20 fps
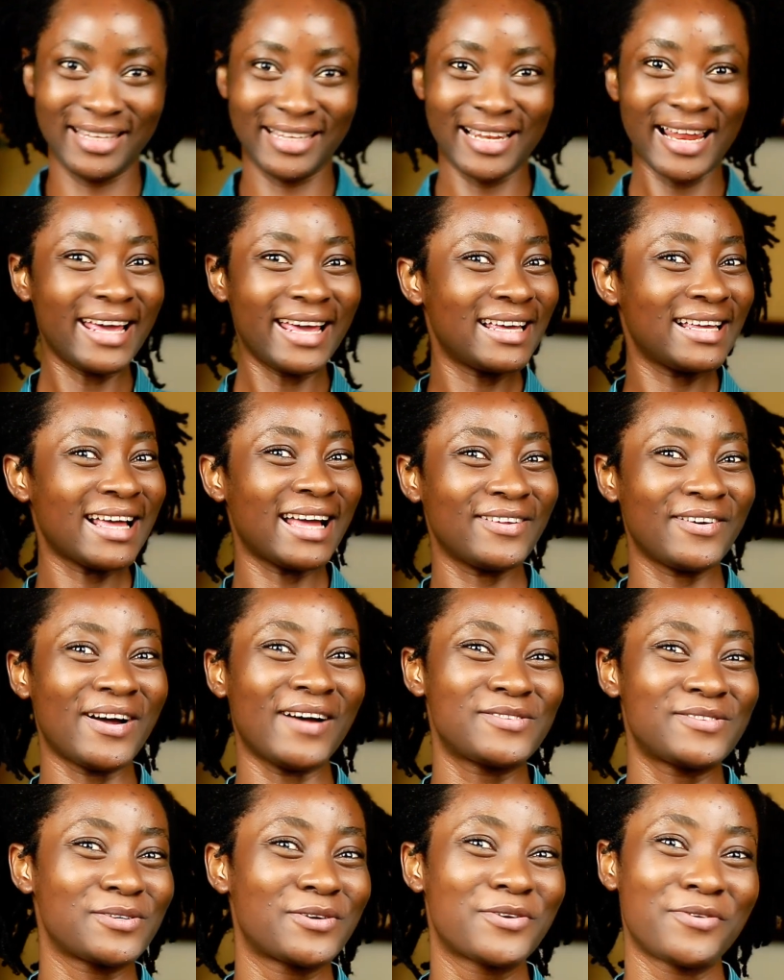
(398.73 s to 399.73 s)
like I don't
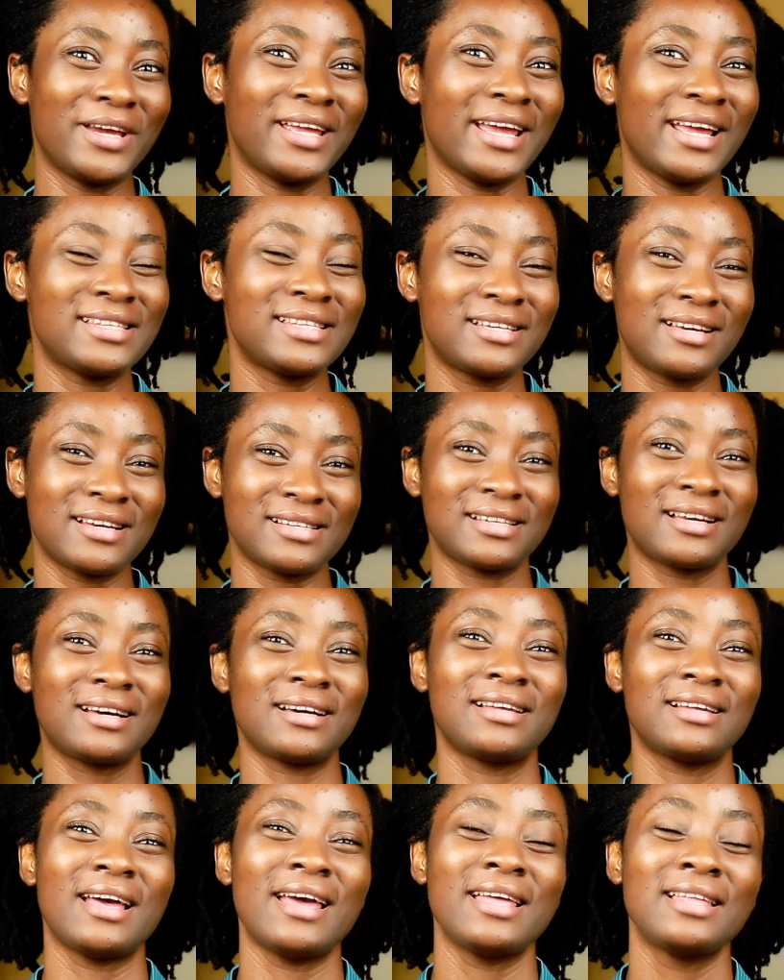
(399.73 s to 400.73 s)
have to create
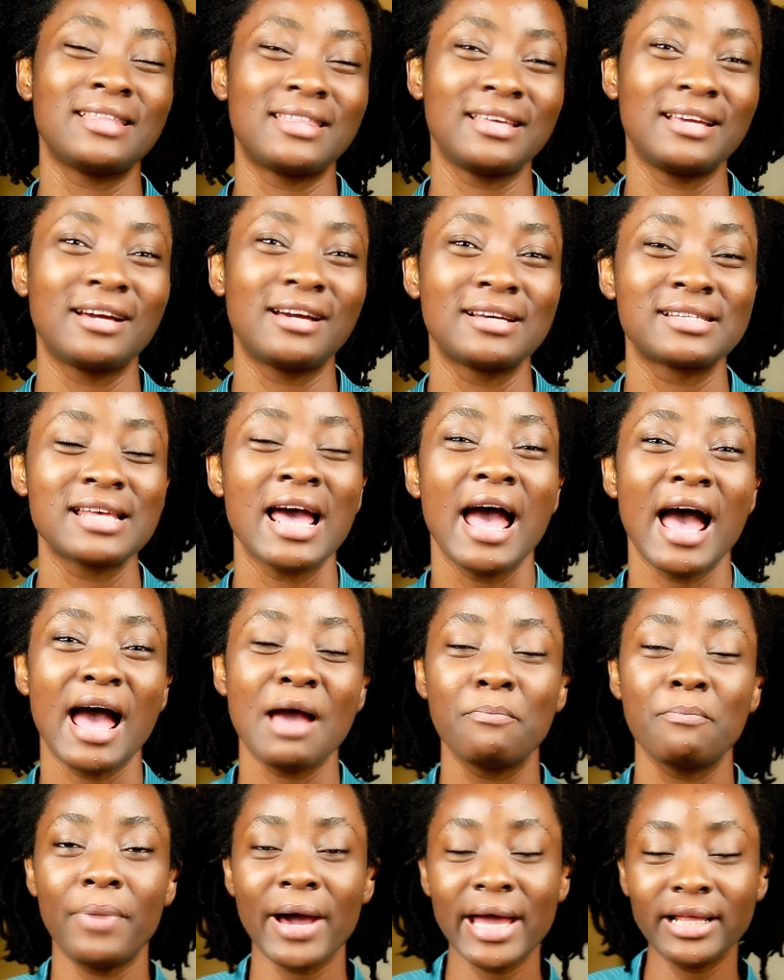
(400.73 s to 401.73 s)
anything because
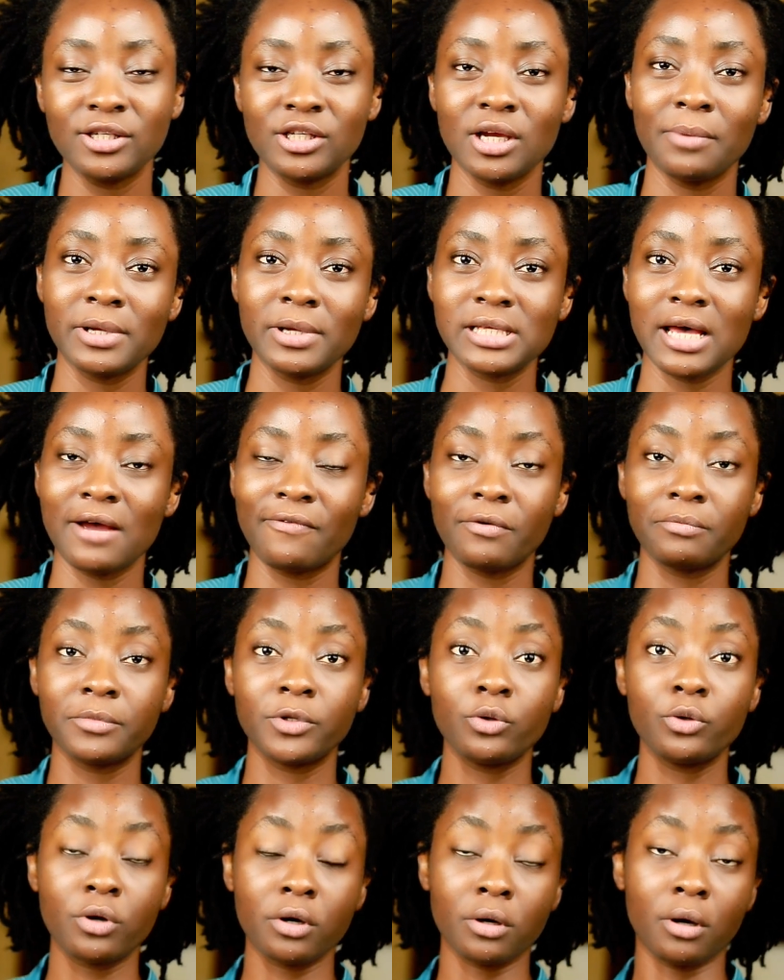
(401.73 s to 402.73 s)
I buy the shea butter
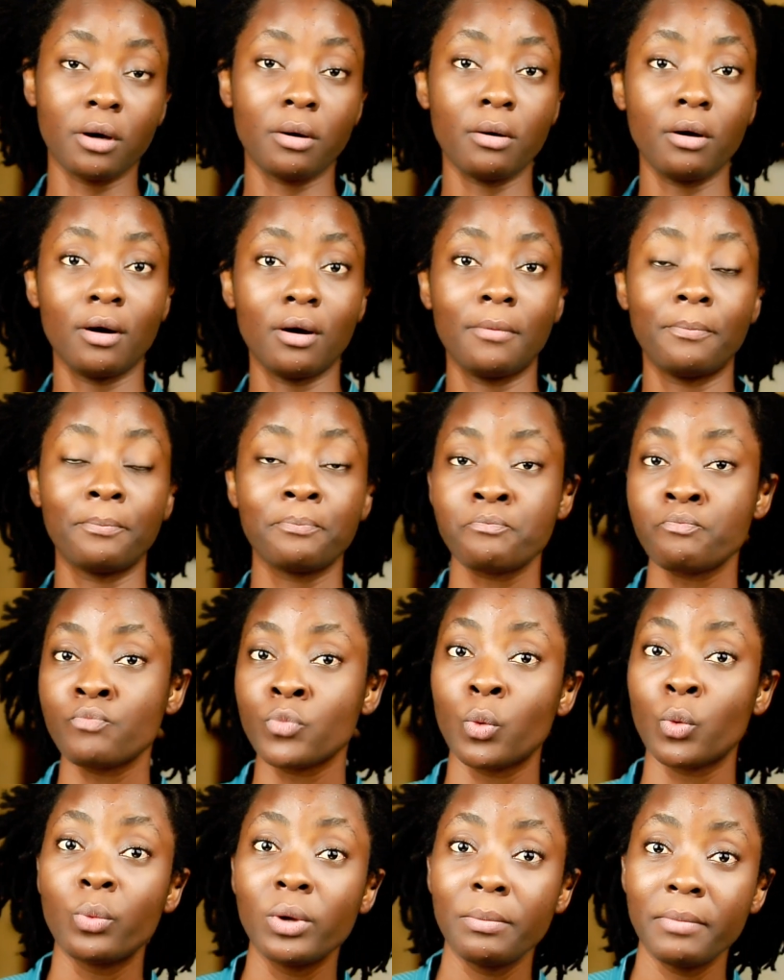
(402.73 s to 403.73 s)
from local
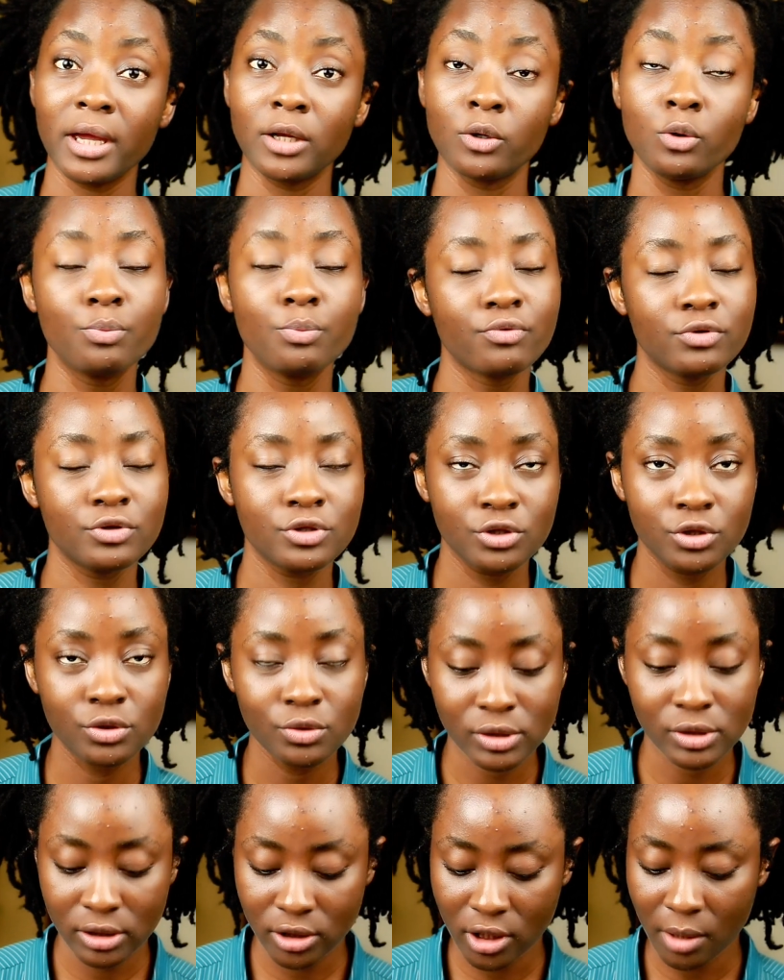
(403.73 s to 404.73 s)
women who
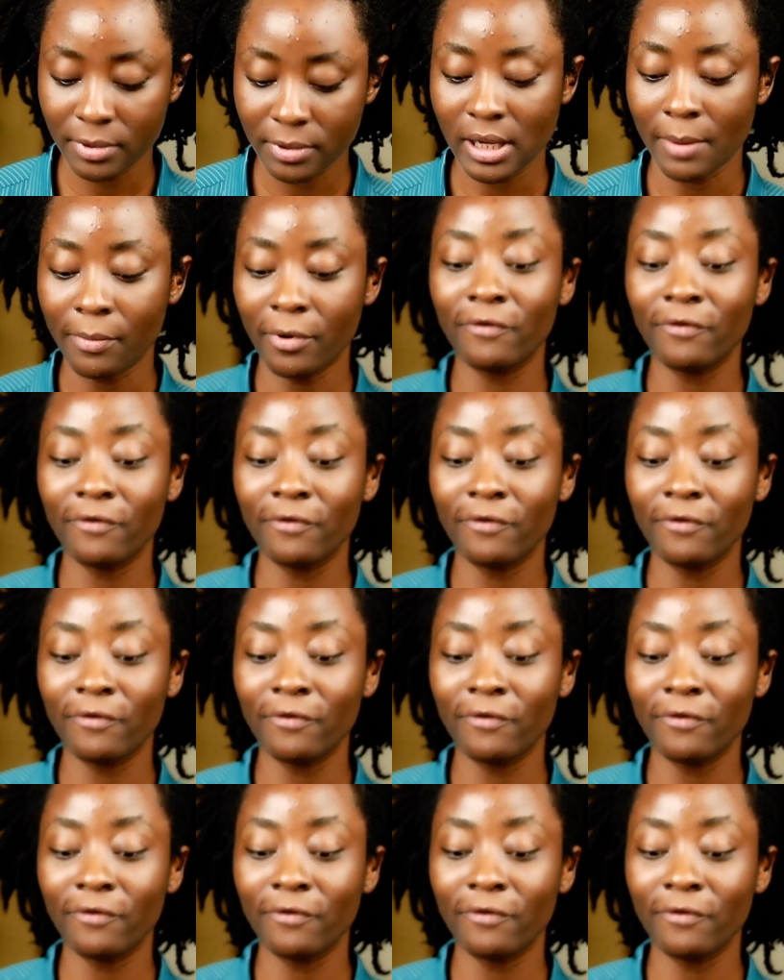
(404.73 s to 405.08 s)
produce the shea butter.